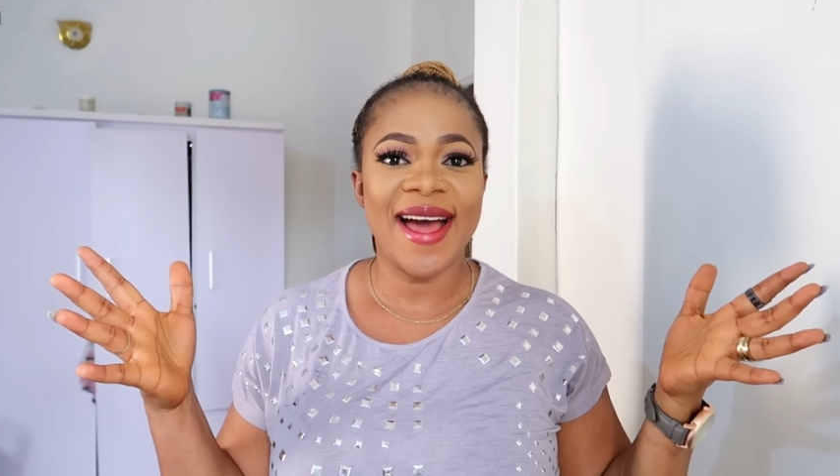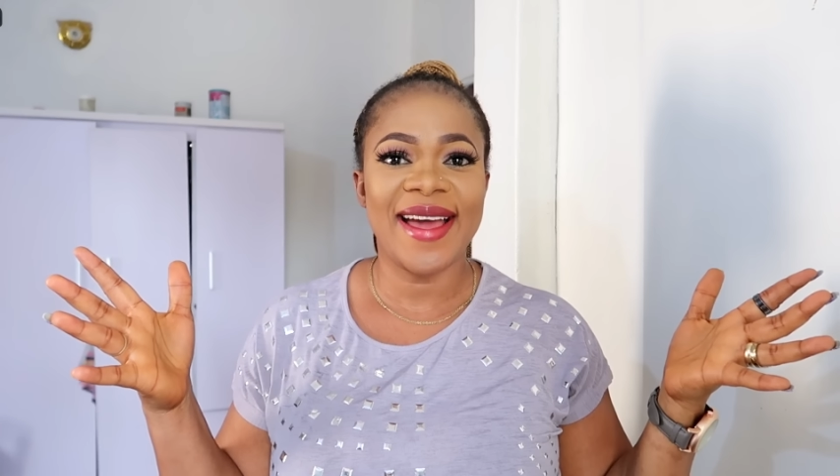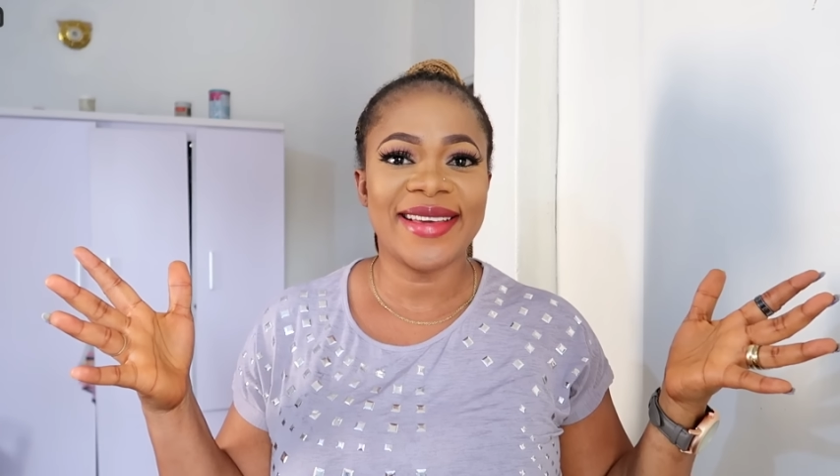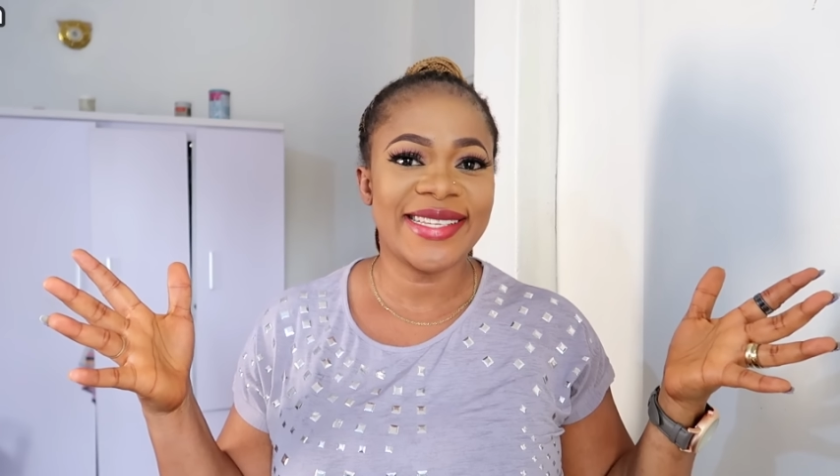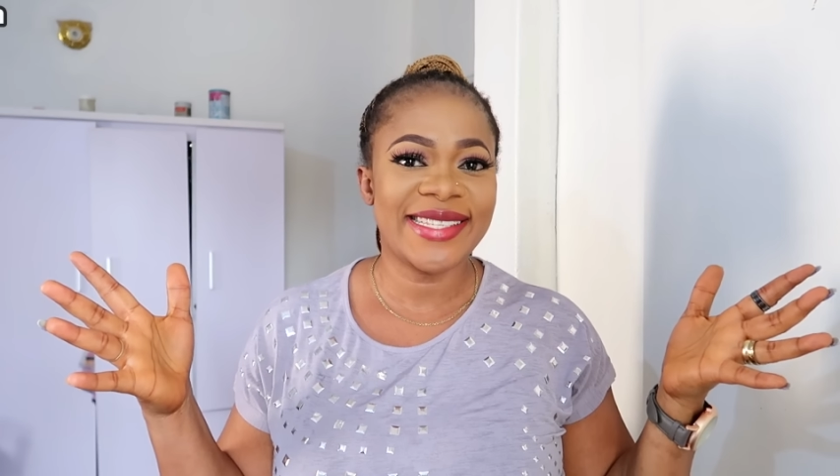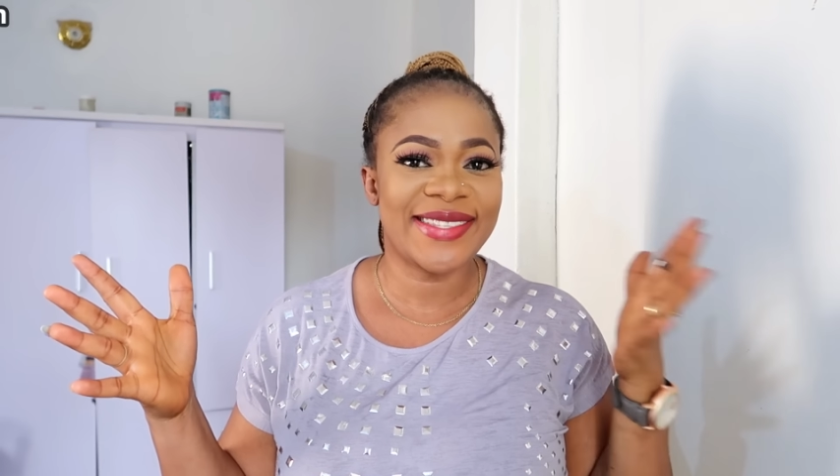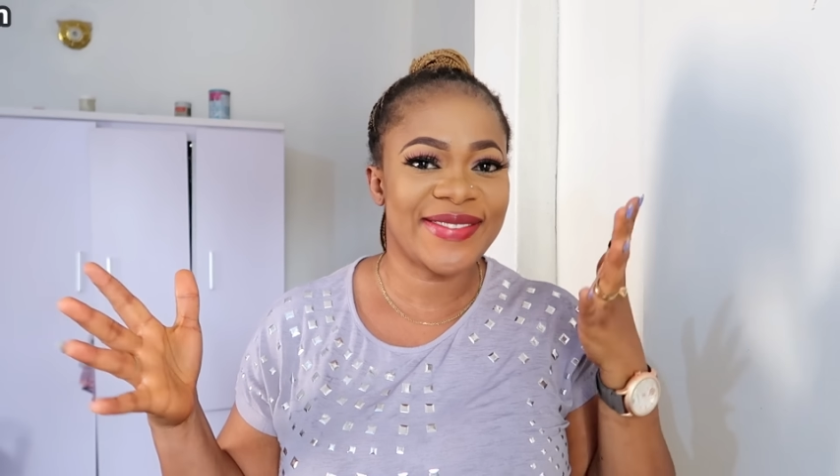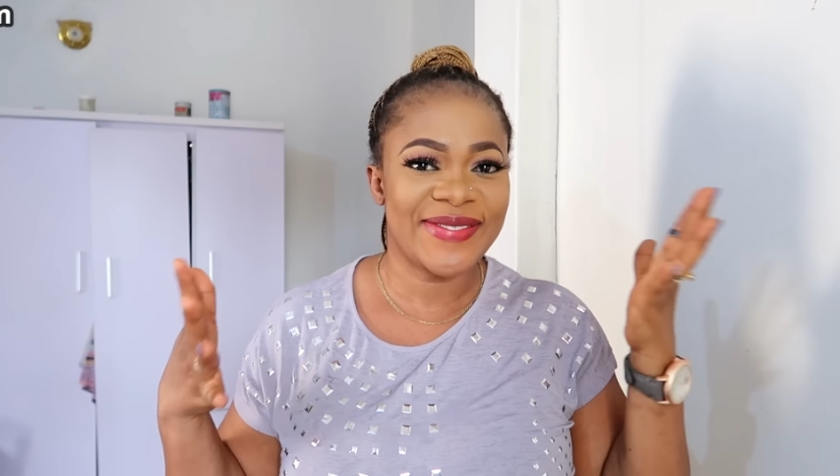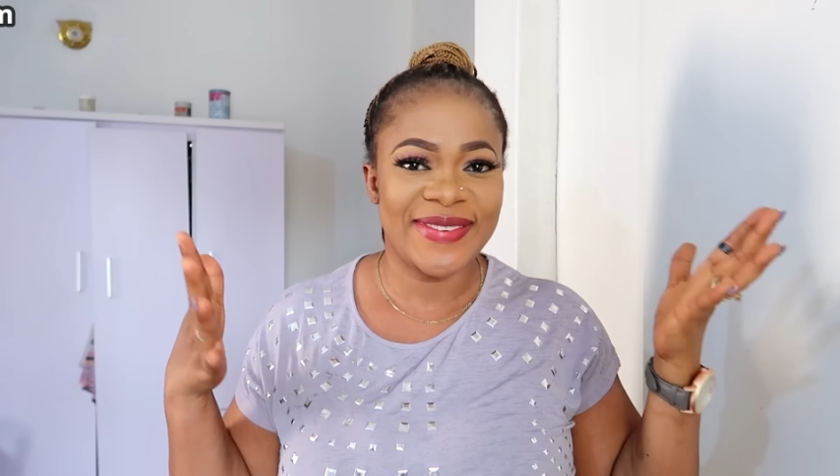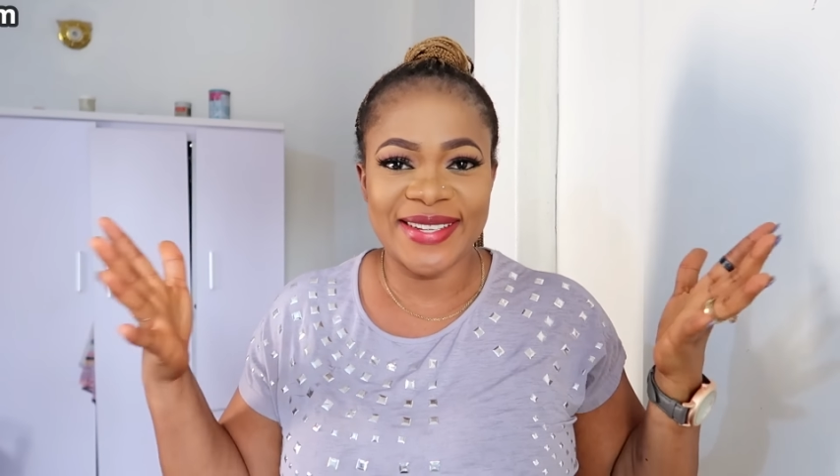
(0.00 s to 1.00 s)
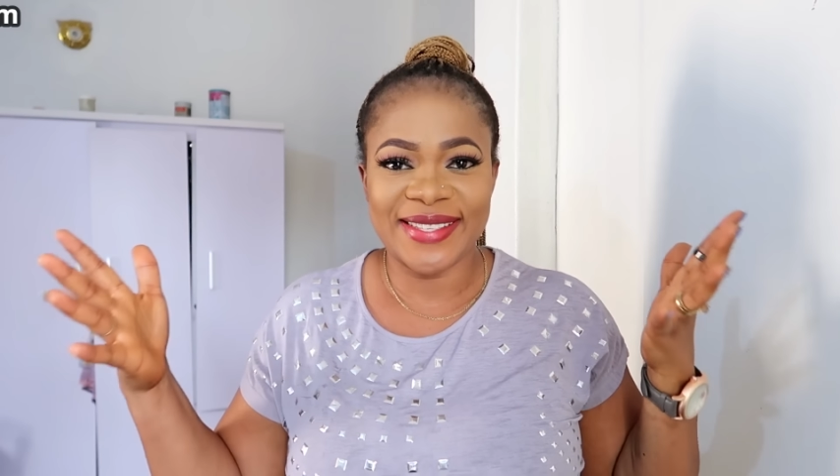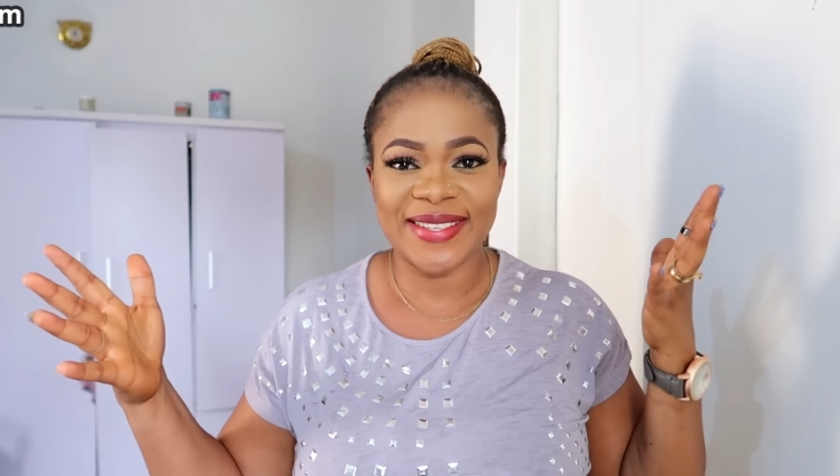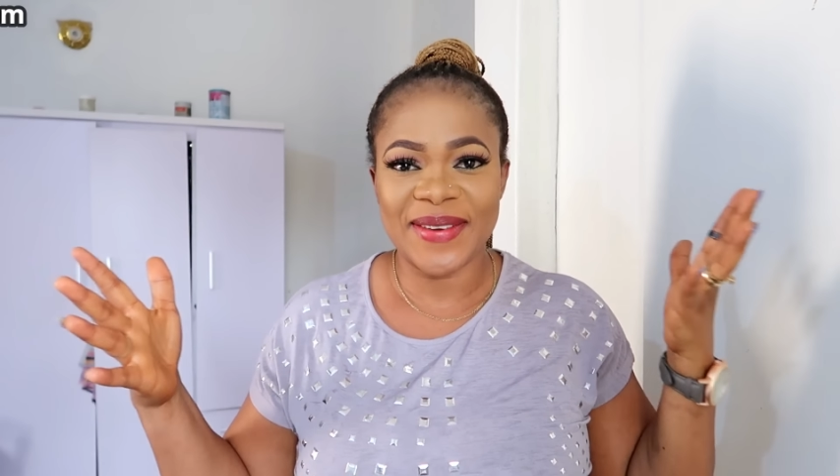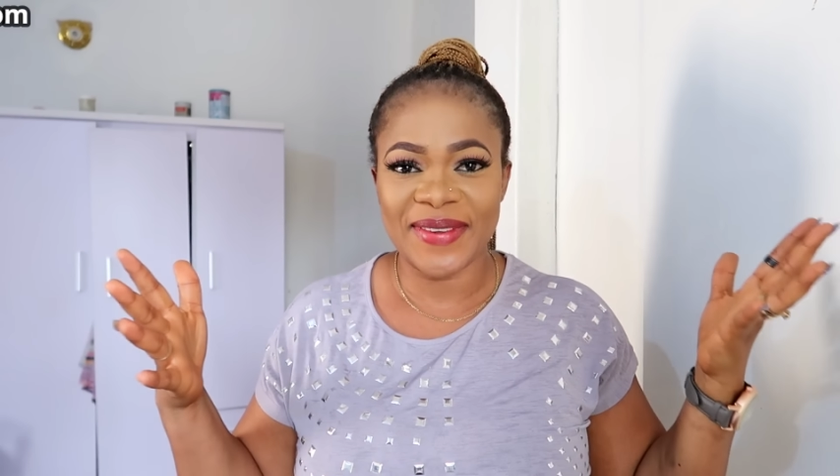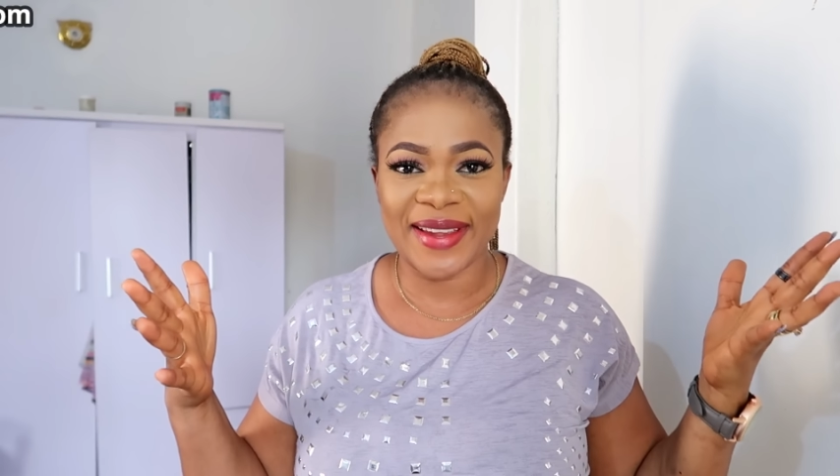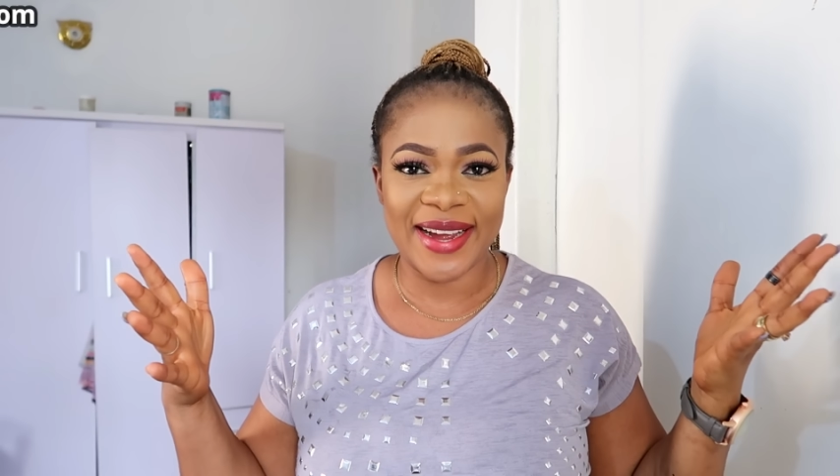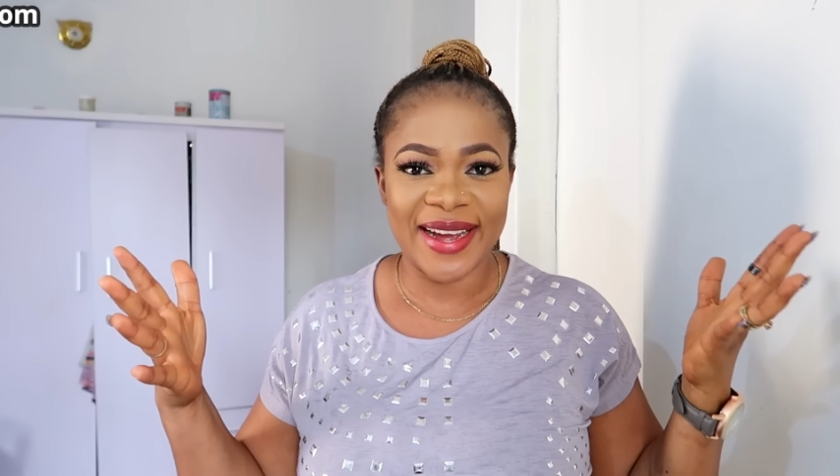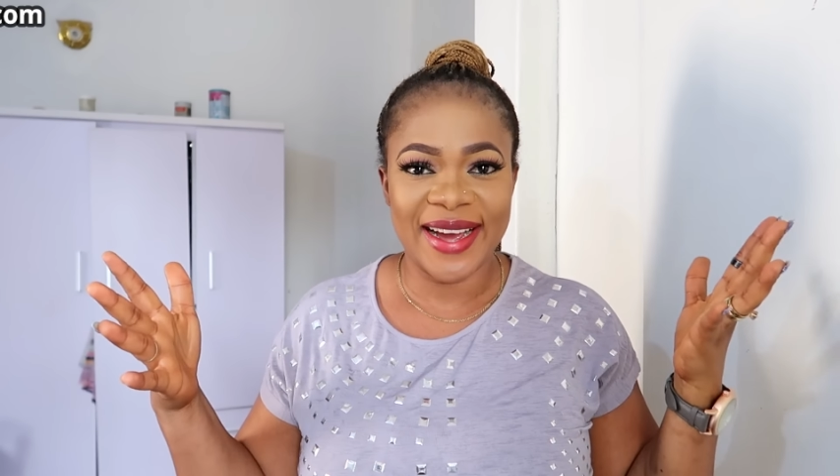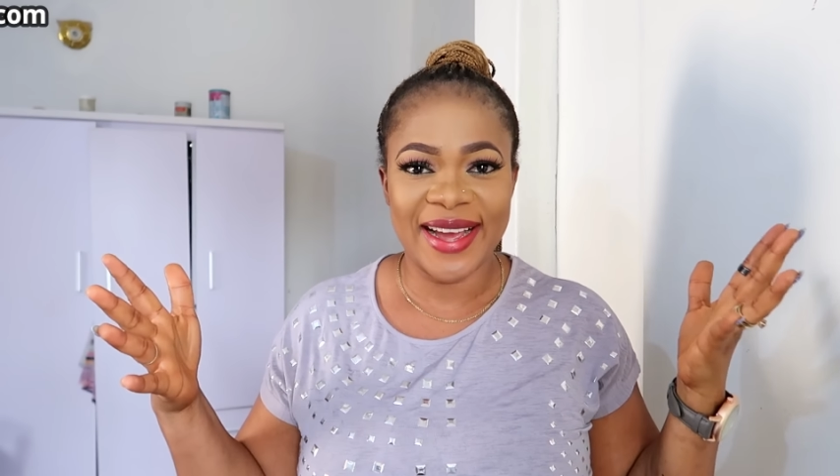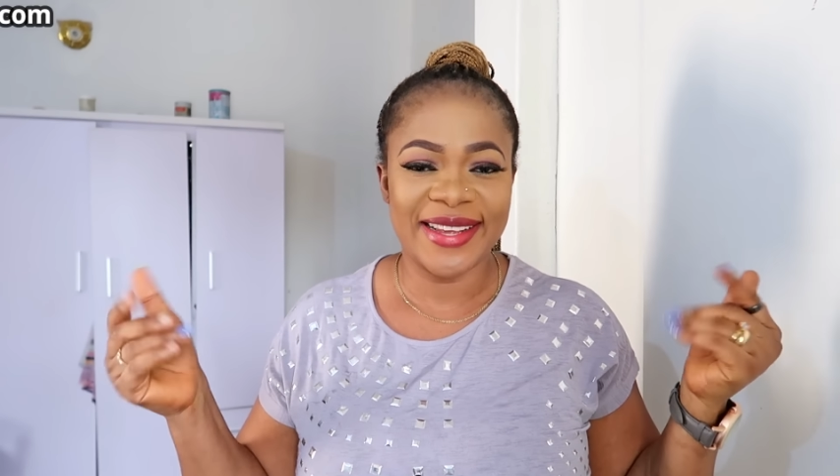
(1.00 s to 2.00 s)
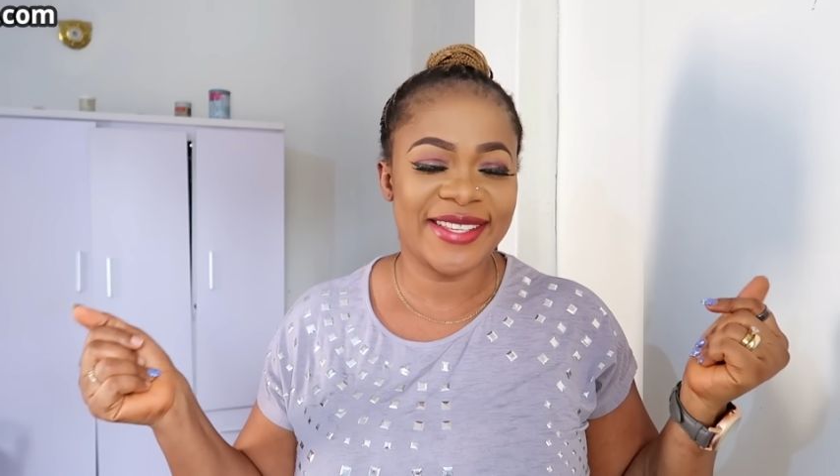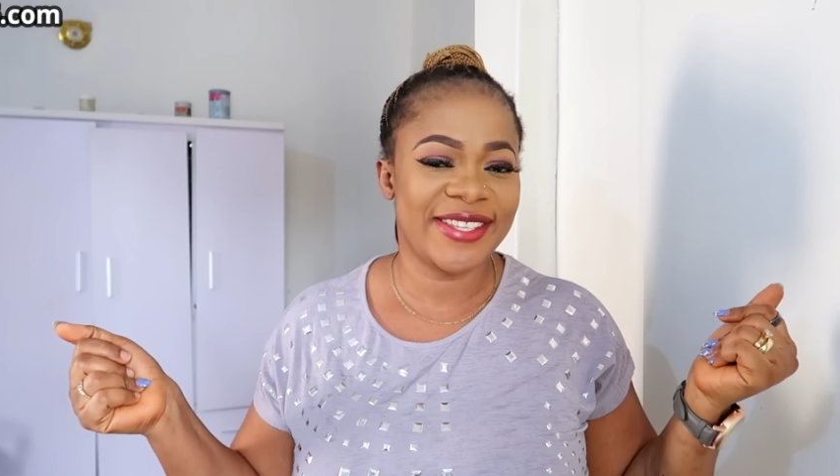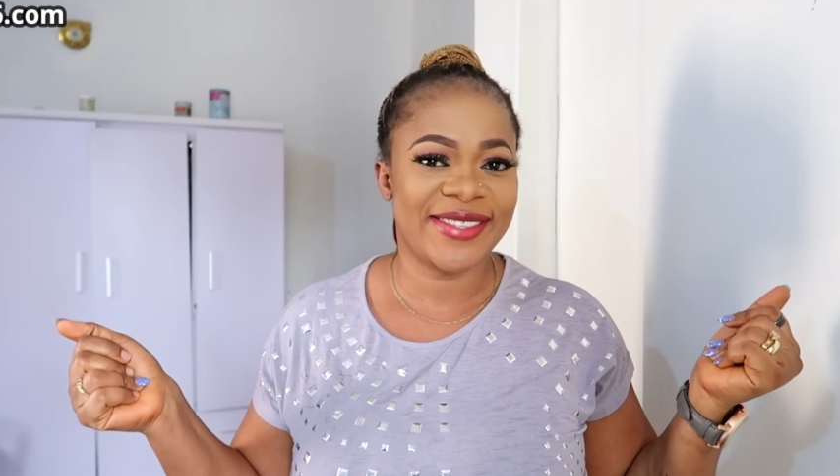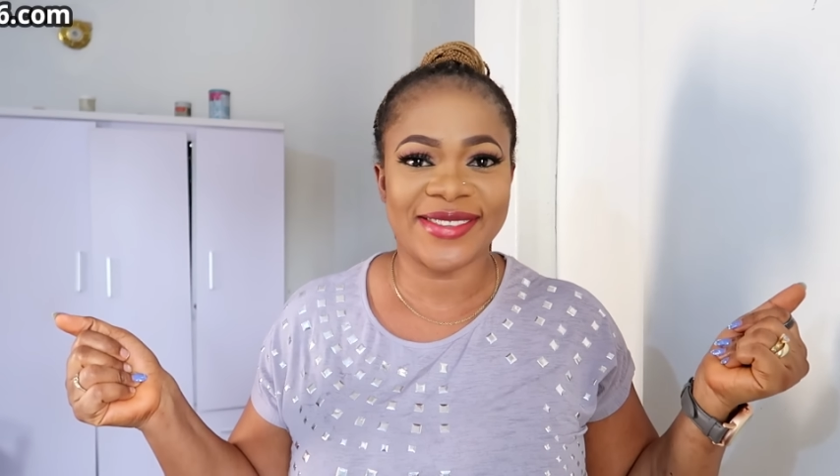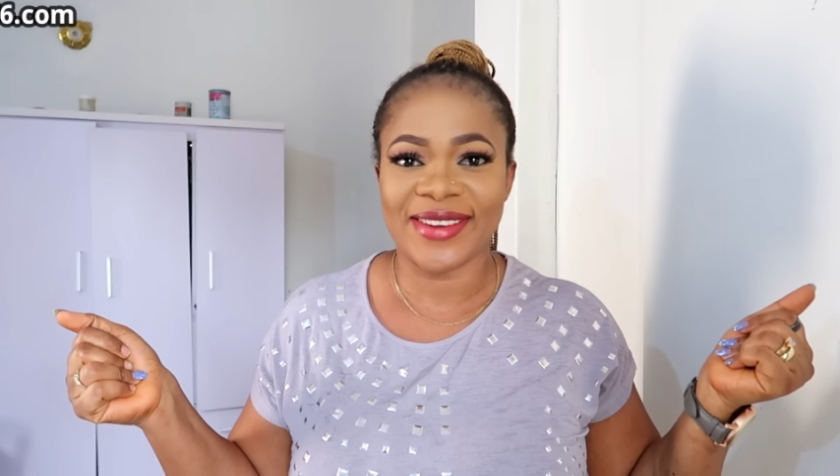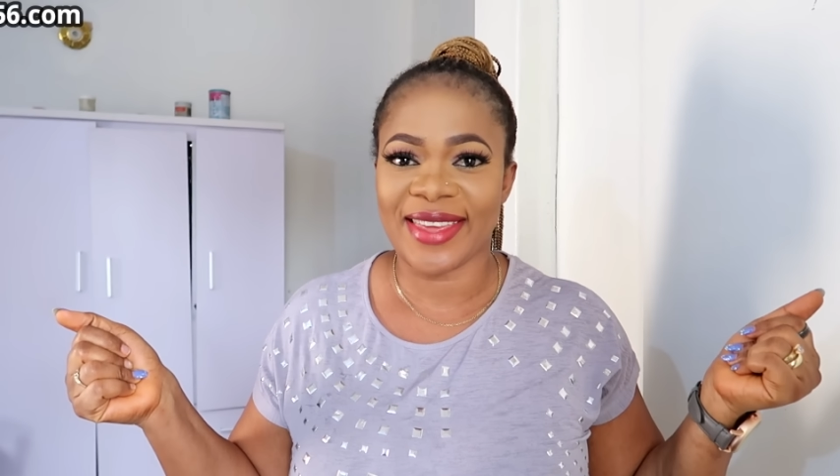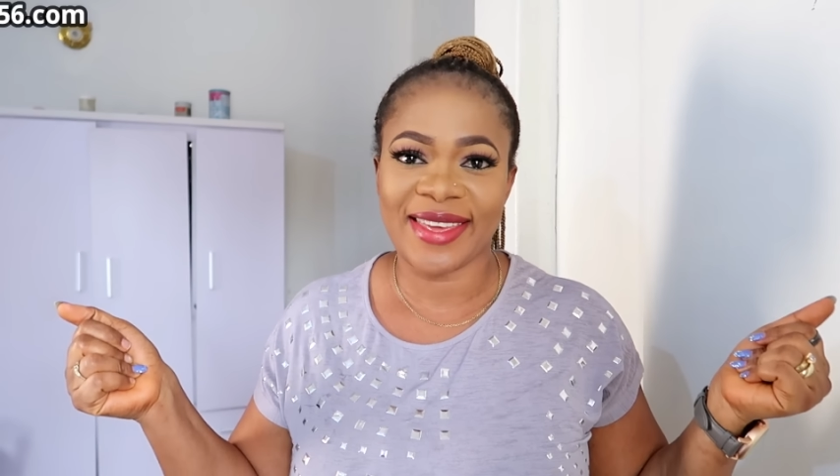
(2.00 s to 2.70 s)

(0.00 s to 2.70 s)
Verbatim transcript: guys what's up guys it's your